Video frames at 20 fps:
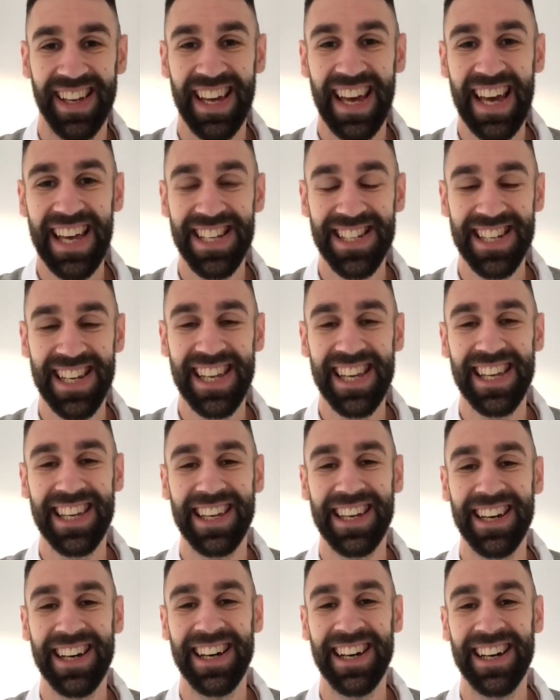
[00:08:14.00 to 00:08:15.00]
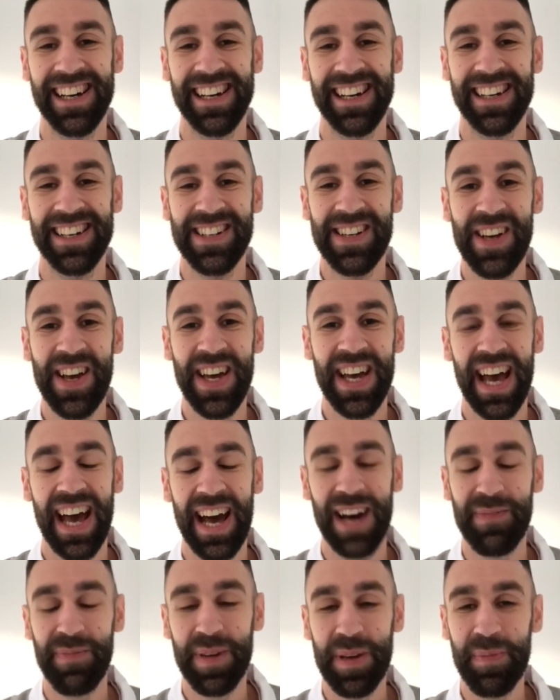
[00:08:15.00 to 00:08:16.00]
Hey, Shanika.
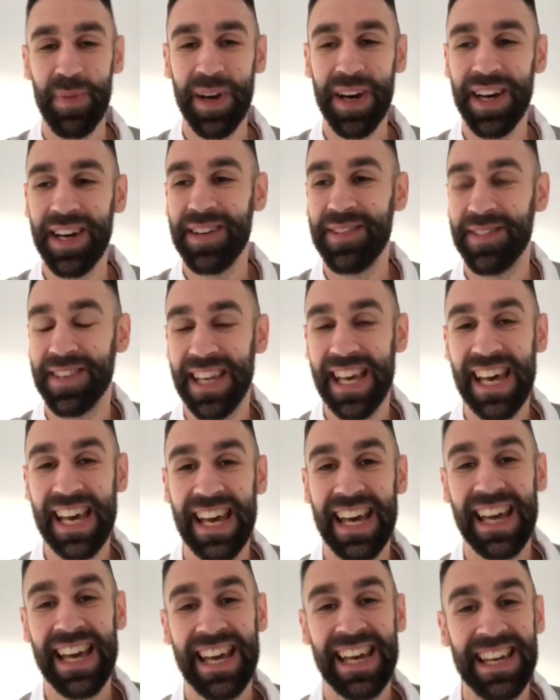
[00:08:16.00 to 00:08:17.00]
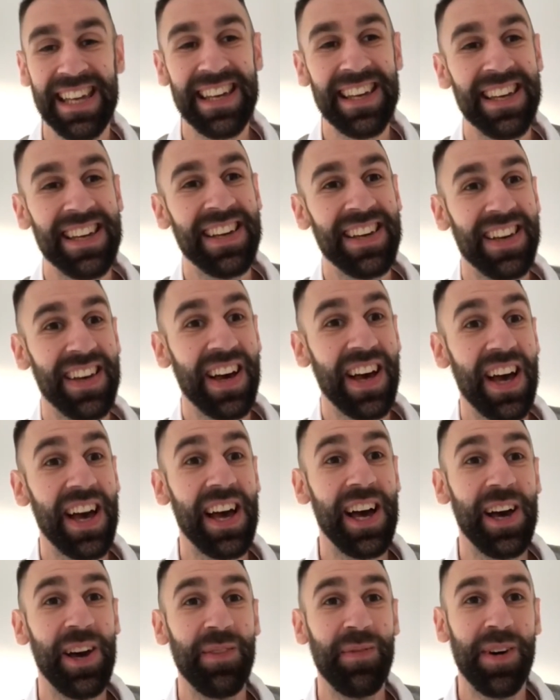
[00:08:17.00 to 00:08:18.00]
Happy birthday.
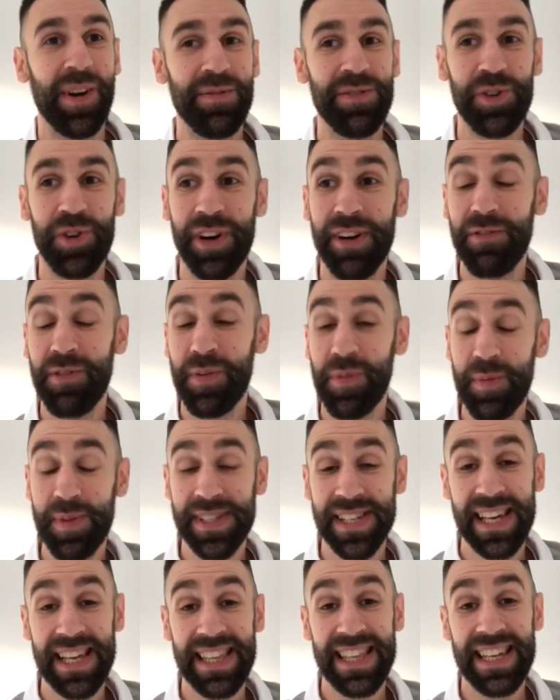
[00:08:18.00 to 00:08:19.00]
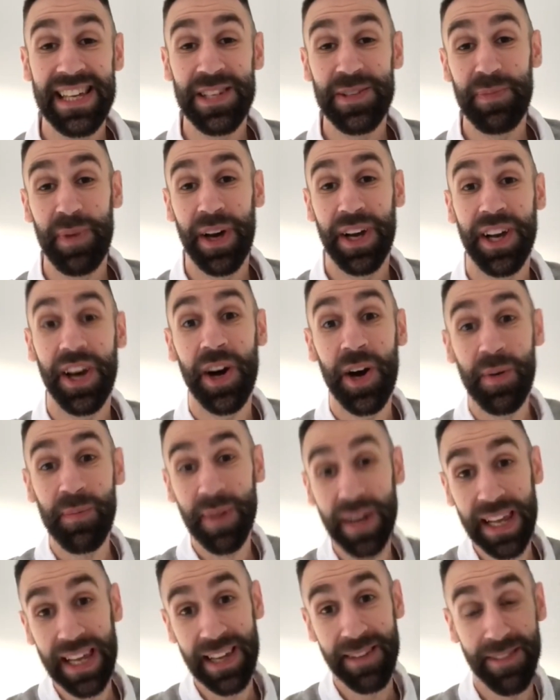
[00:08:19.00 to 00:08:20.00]
I'm sure everyone will be saying this, but I can't
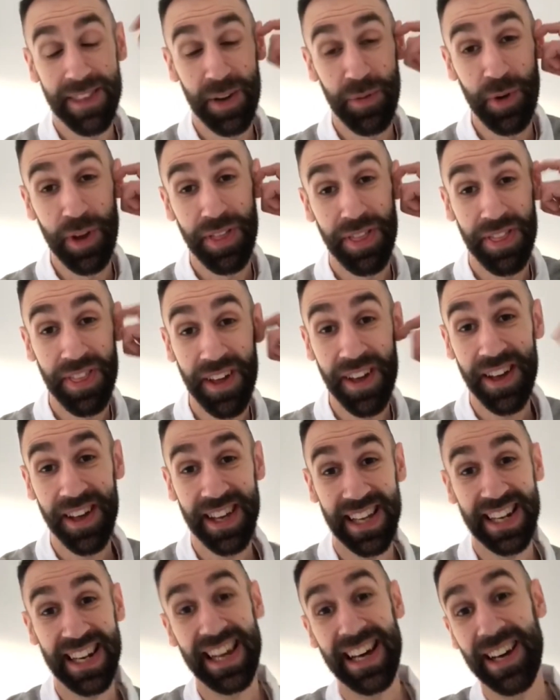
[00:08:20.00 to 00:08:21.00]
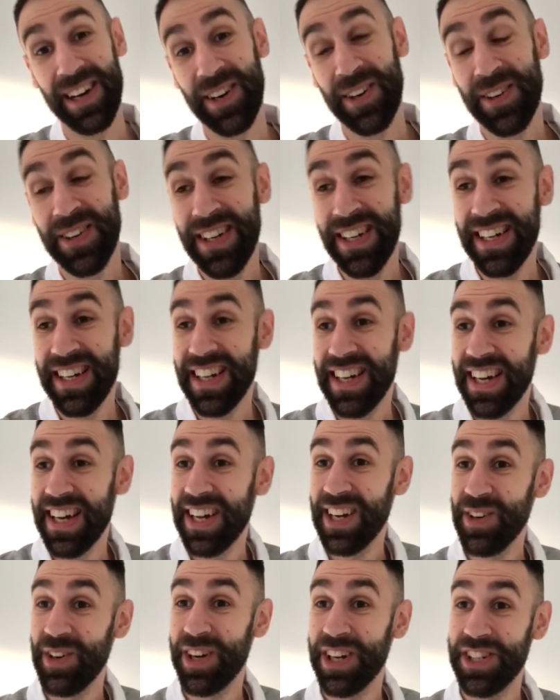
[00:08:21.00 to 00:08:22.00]
believe that we're 30 now.
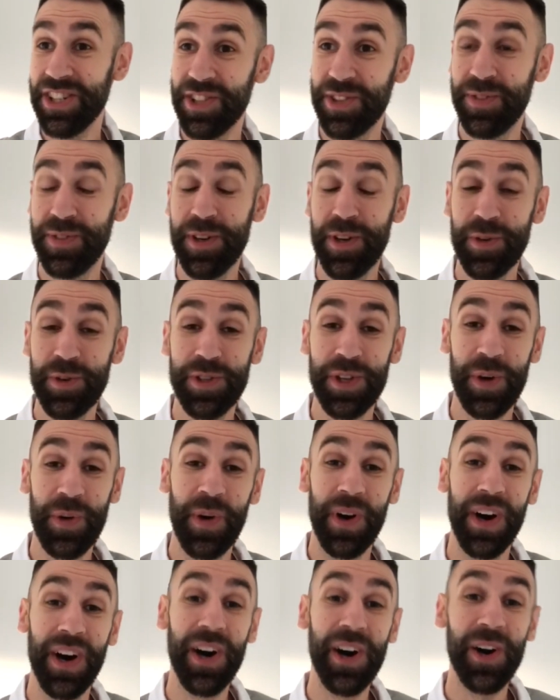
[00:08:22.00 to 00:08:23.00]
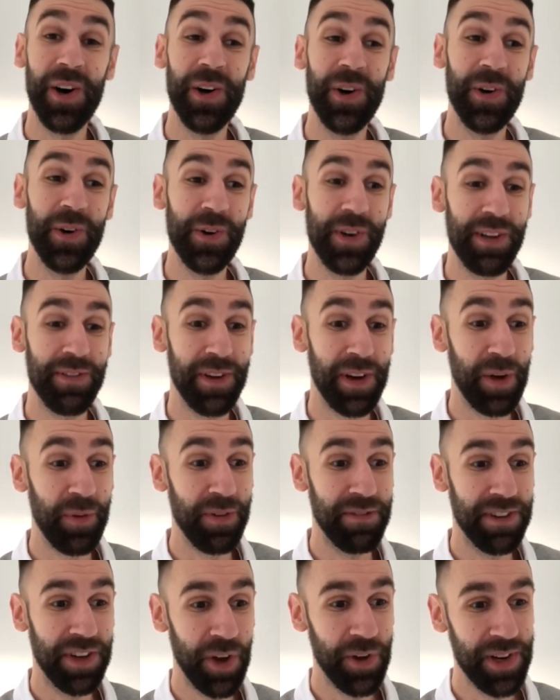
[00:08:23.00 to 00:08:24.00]
I just feel so old. I feel like
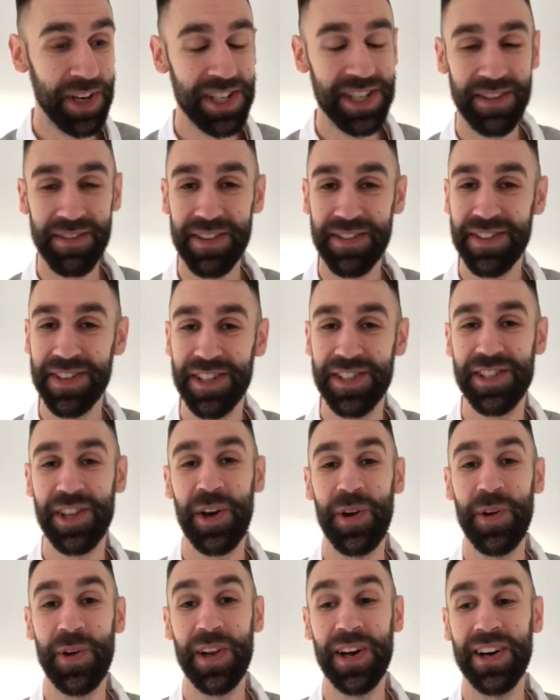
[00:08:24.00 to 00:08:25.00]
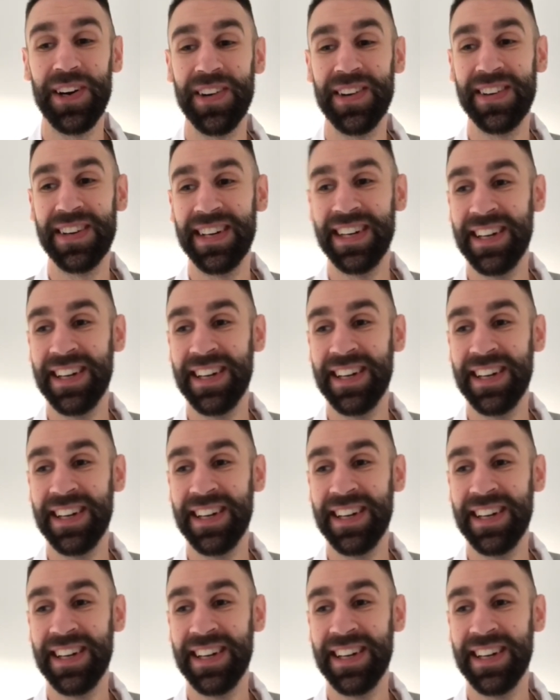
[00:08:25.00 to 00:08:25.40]
we've known each other for so long.